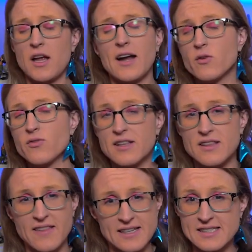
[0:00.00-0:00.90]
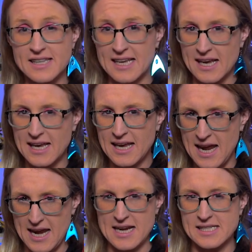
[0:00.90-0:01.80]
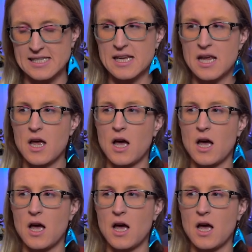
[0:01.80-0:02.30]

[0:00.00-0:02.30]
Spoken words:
I don't think that that's the case.